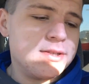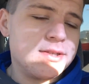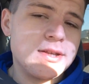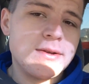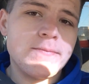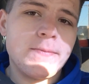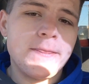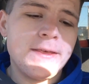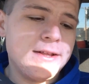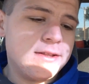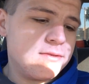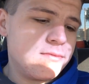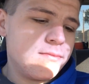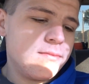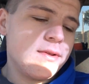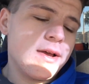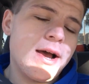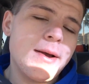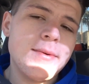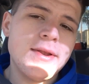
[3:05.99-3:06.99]
because it's,
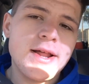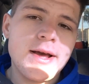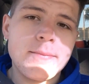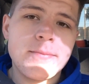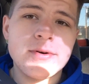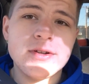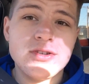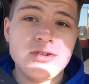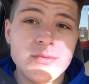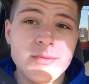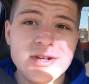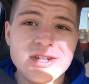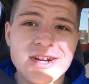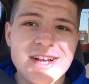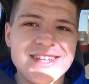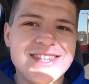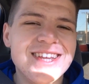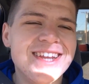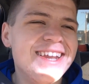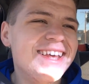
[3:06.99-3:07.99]
I mean, I put too much
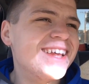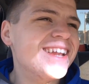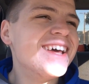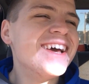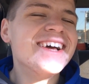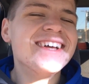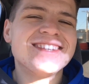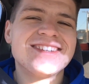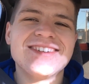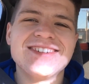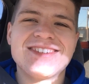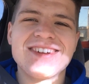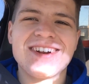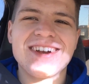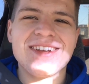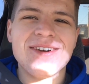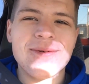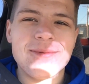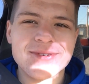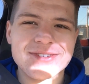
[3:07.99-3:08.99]
ice in it, so it's
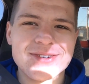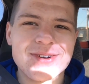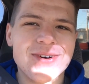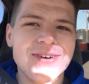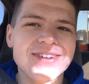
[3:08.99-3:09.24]
already almost